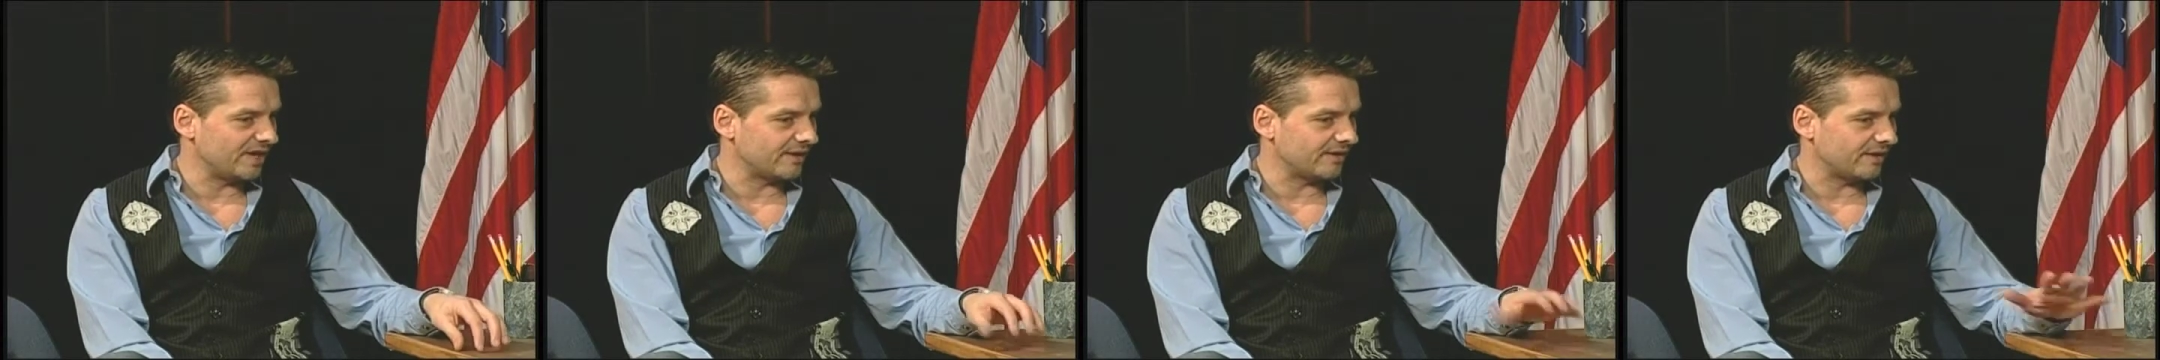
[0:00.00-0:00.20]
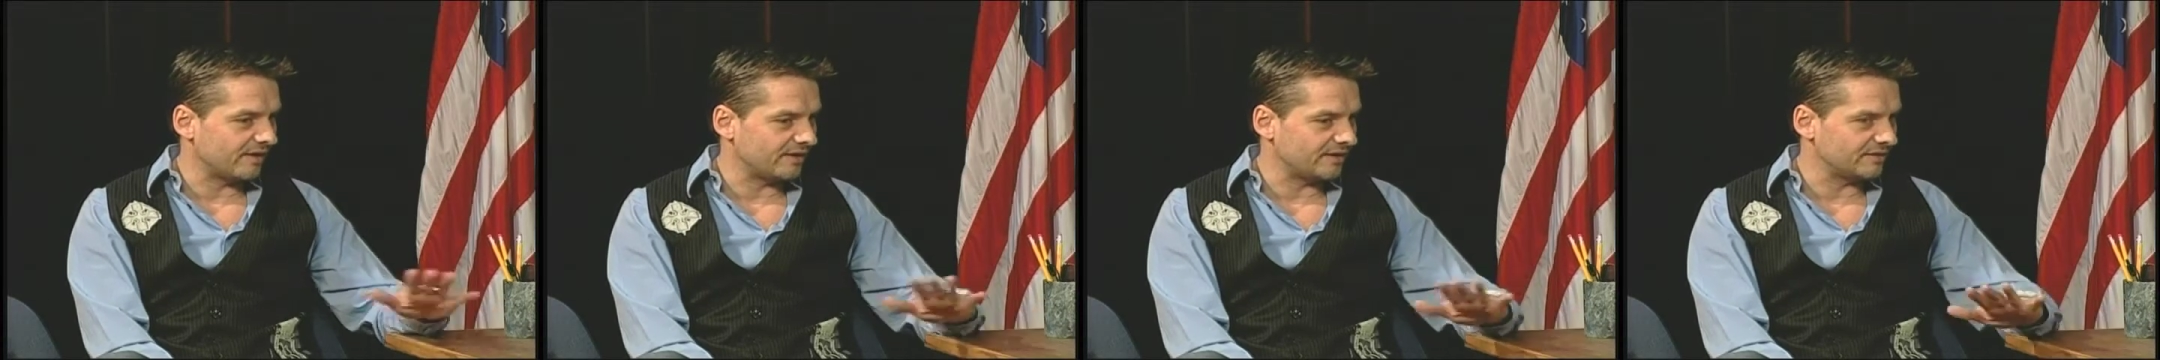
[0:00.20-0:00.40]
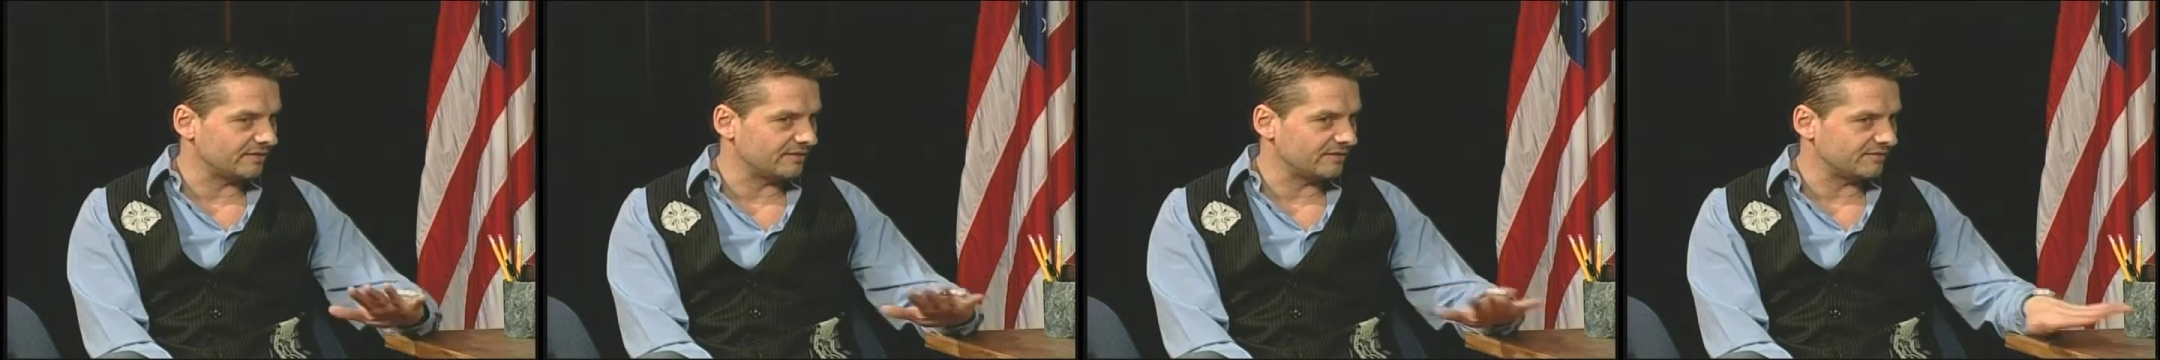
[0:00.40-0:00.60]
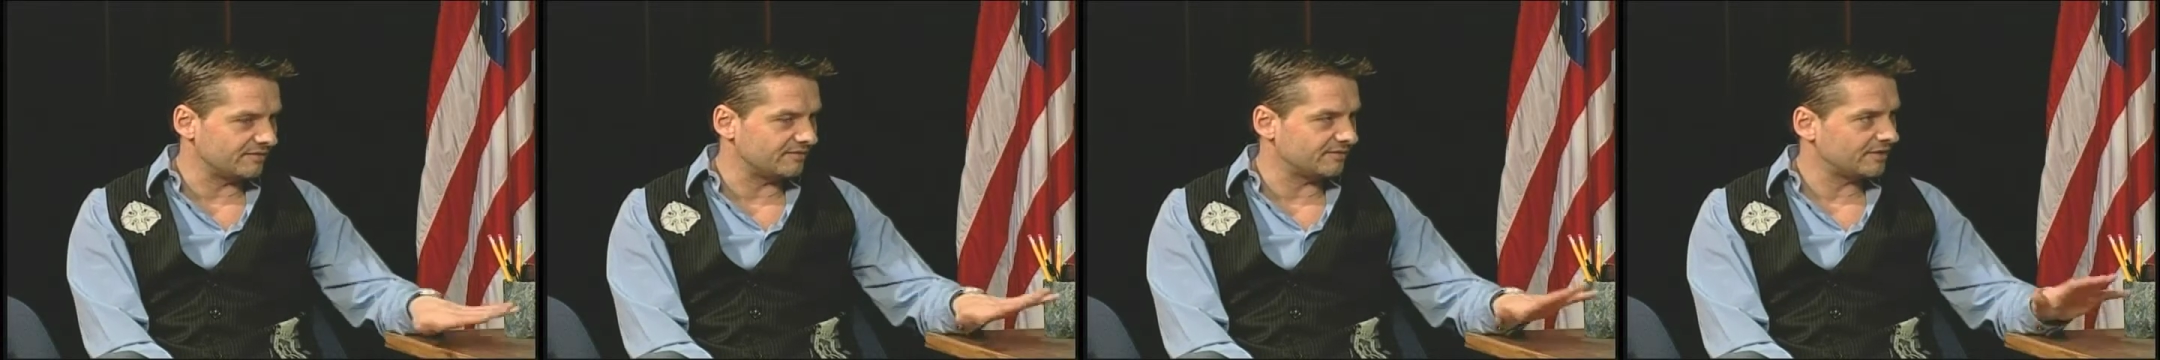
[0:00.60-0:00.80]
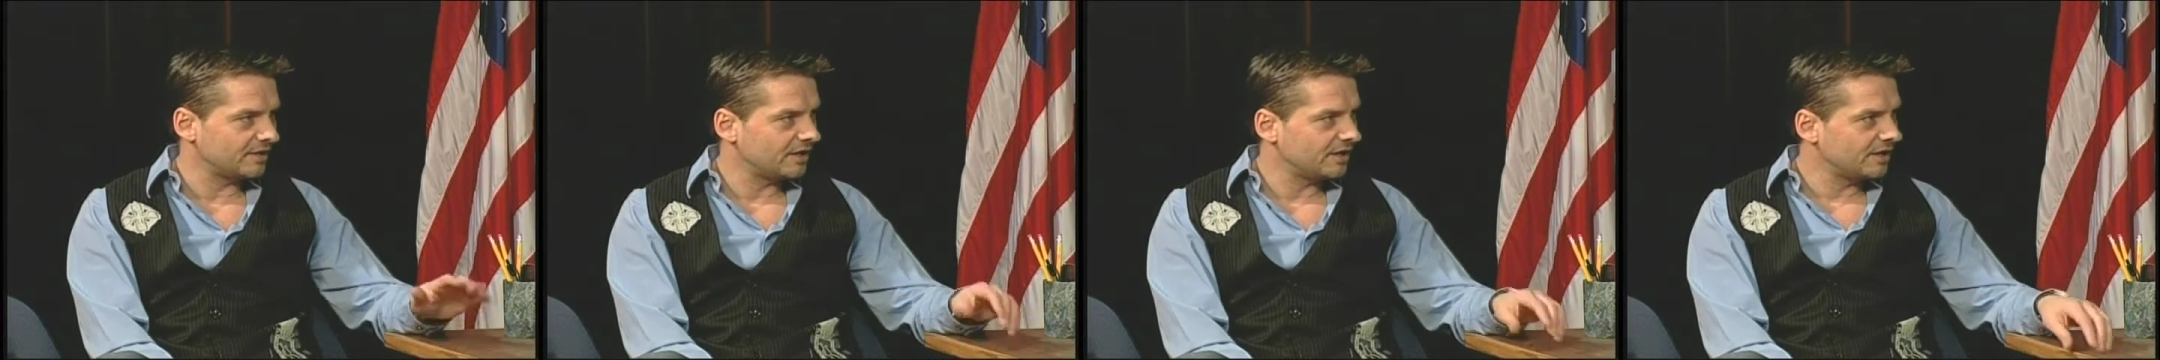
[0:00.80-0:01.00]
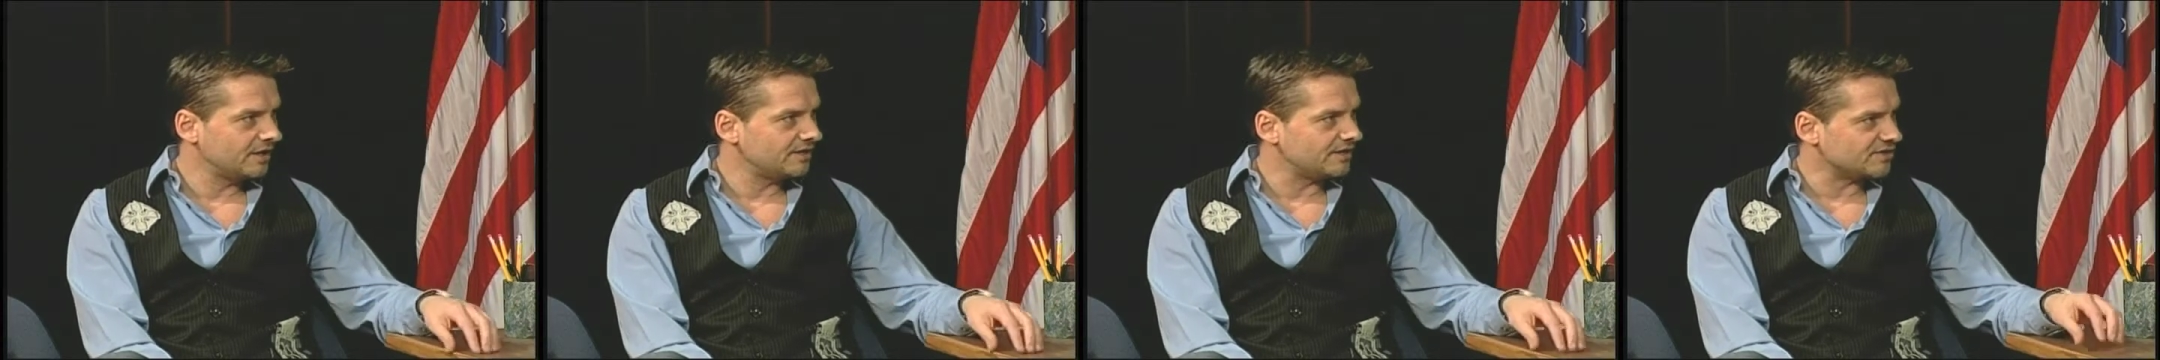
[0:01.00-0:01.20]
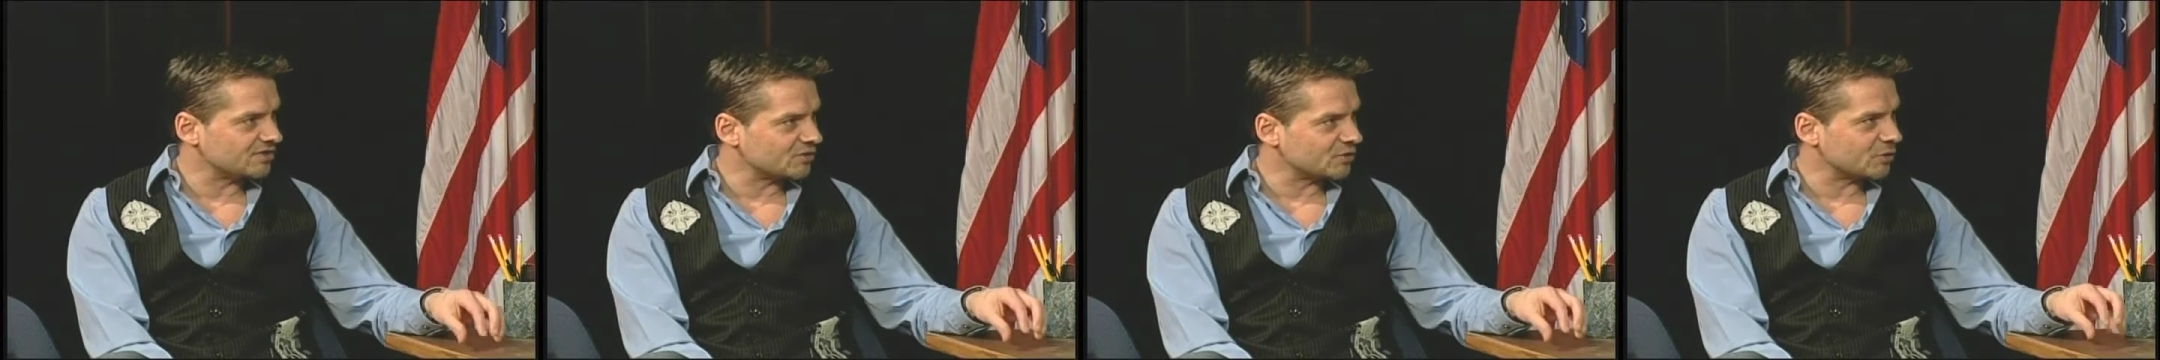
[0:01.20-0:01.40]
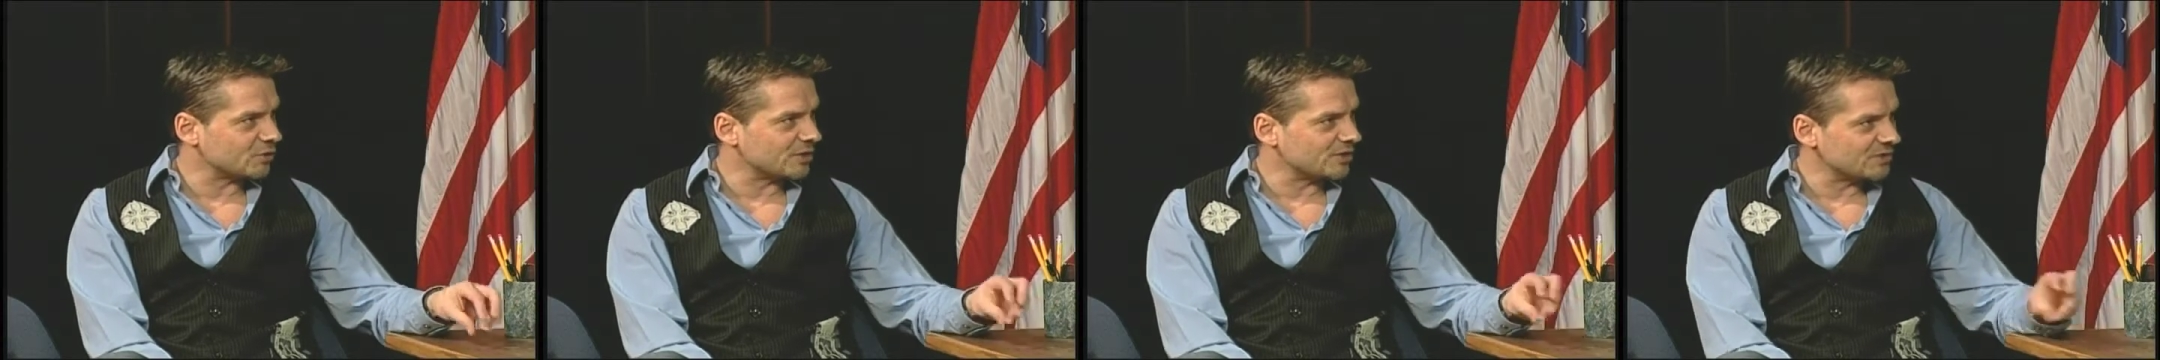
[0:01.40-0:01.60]
kind of
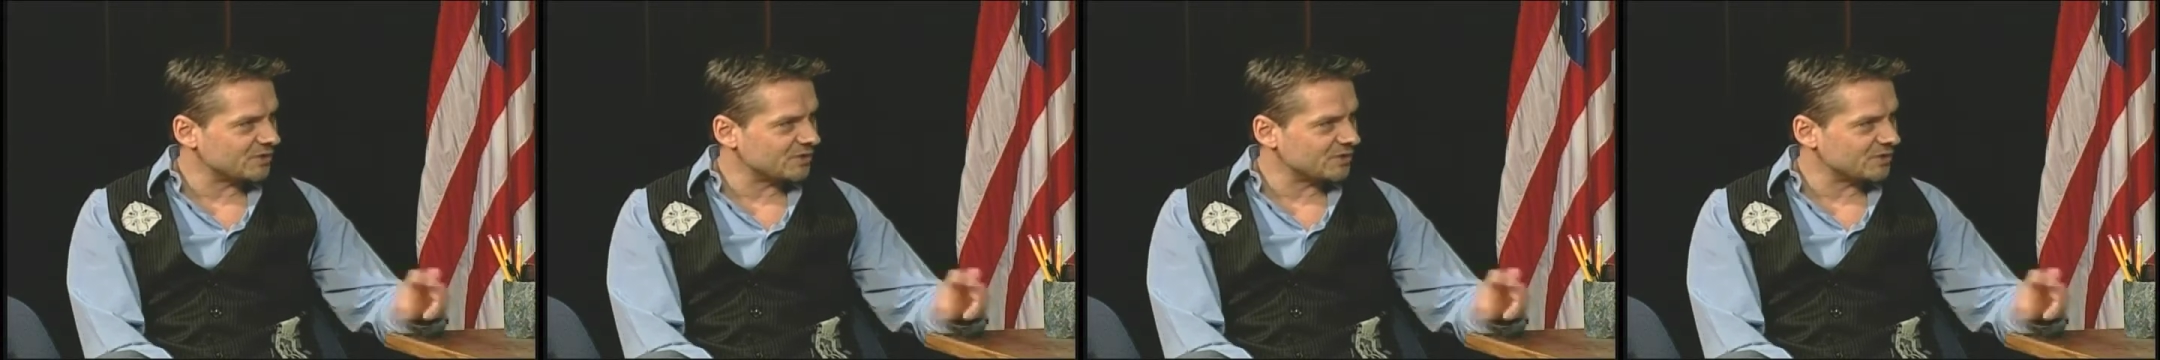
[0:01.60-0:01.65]
discourage.